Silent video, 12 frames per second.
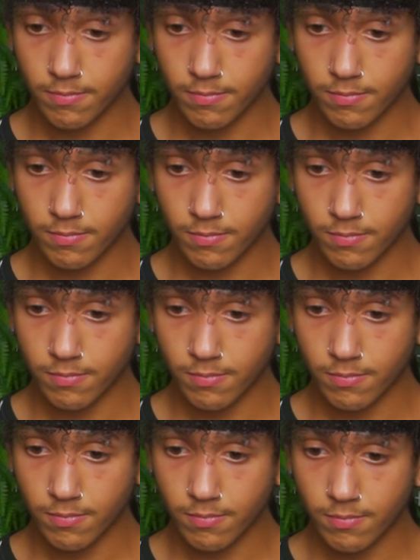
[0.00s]

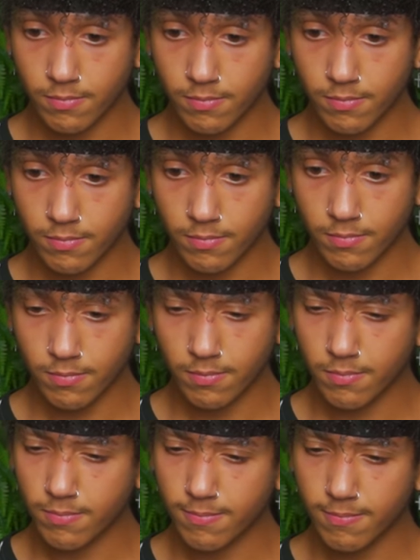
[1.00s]
The person shown says nothing.